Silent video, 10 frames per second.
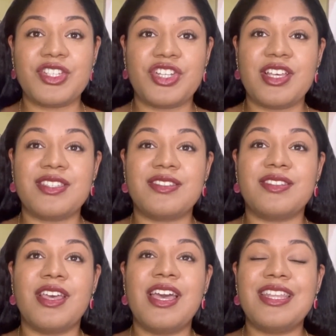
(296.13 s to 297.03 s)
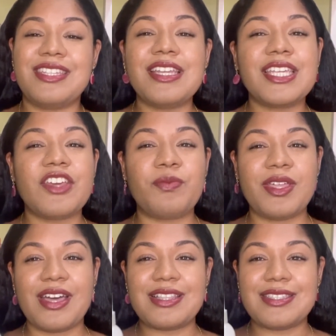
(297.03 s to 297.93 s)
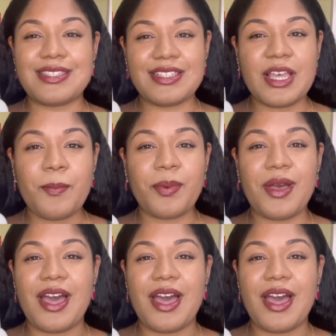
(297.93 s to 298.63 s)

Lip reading: It just didn't give me that slip